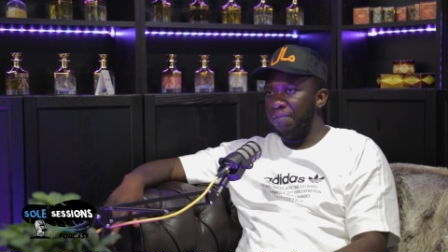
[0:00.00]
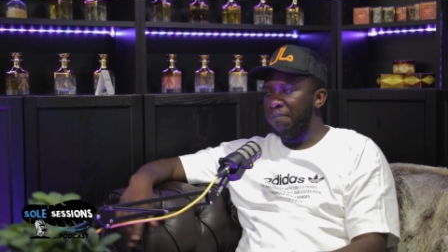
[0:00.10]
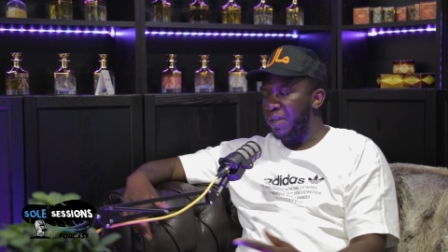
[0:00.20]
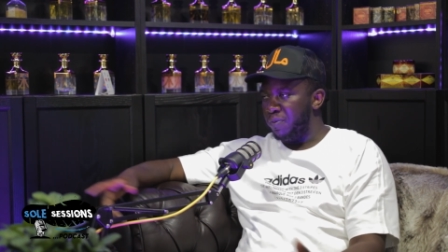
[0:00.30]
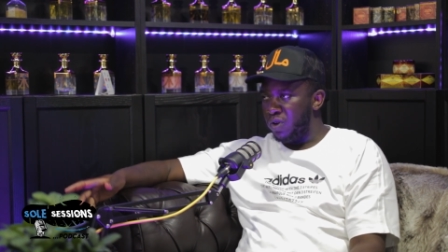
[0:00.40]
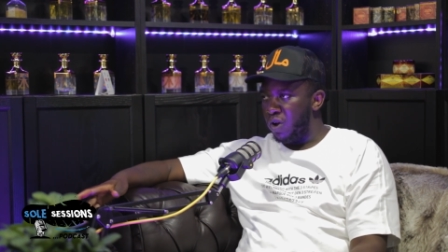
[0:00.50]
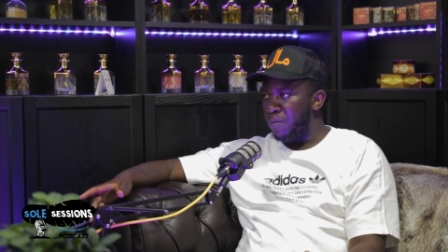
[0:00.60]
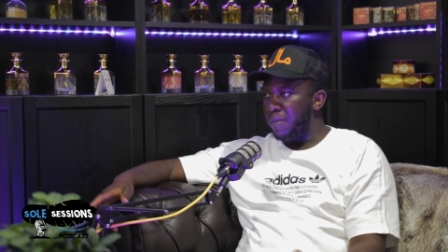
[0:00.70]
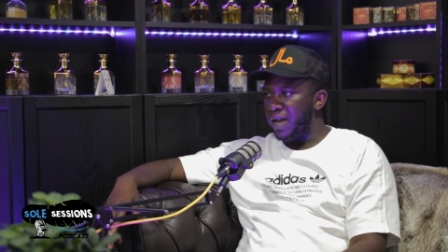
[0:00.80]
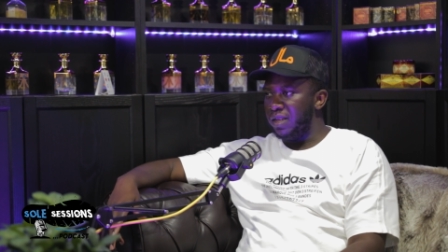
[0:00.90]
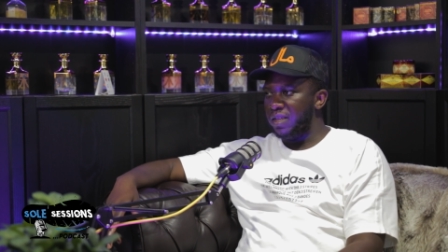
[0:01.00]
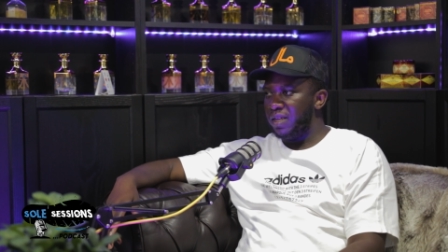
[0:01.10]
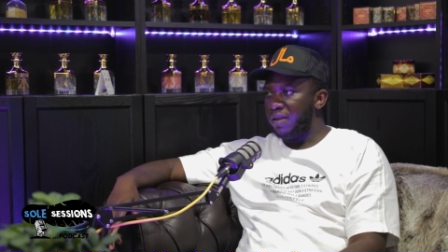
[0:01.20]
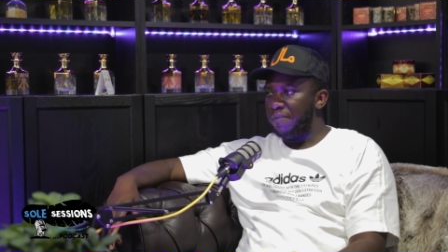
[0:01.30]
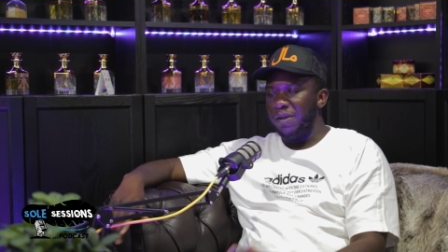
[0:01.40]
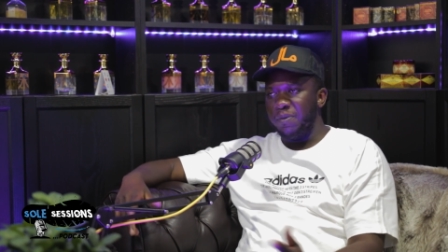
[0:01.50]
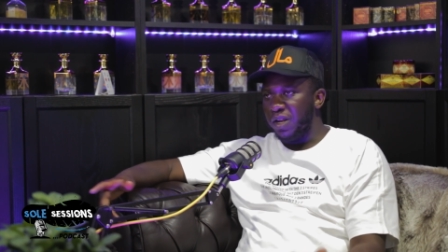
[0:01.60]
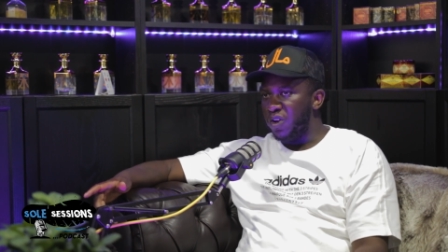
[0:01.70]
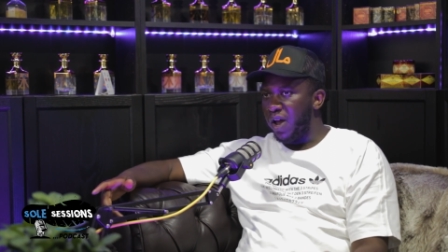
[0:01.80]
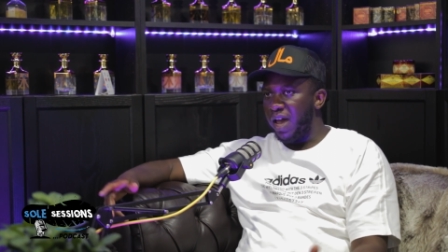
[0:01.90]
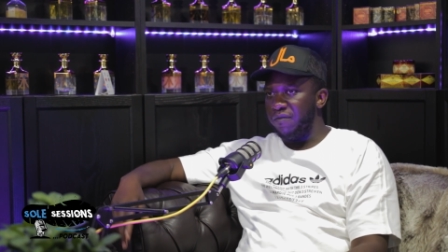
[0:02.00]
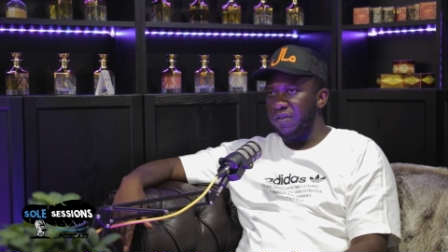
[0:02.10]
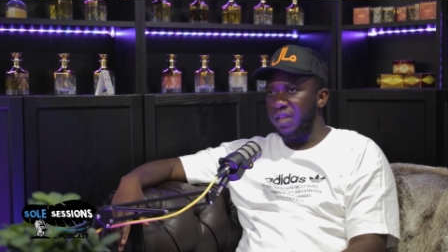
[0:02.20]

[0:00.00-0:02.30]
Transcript: People go mad. People are not having